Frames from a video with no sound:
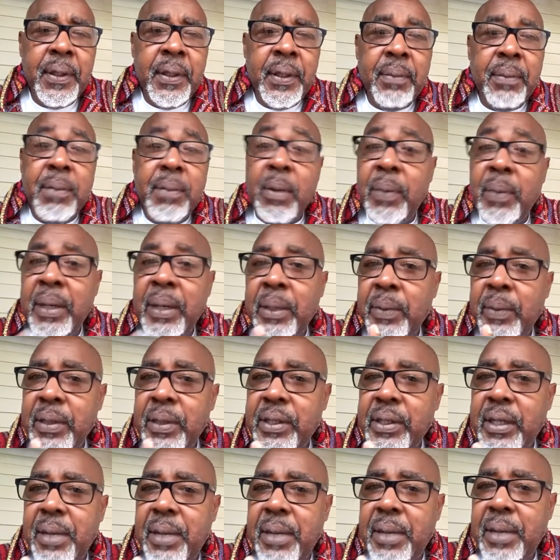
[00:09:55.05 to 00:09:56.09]
But when it was
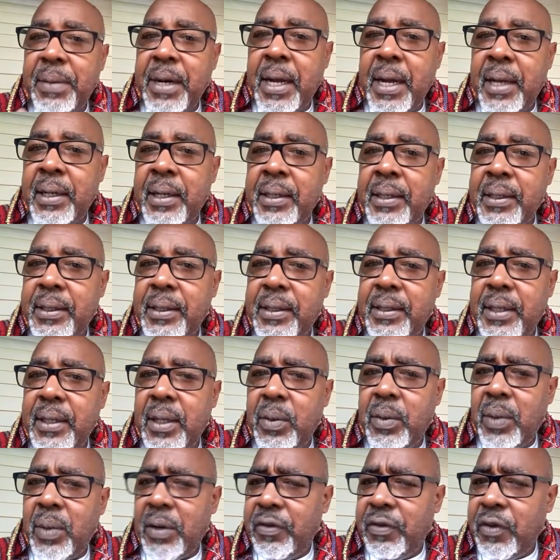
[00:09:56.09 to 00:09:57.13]
coming out of the sun,
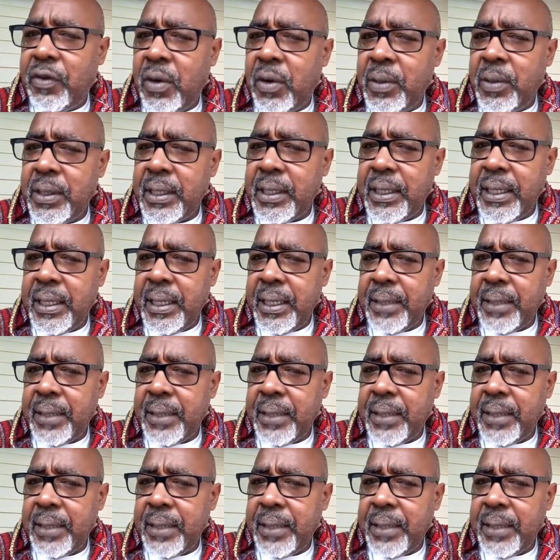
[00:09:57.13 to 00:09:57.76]
what form was it in?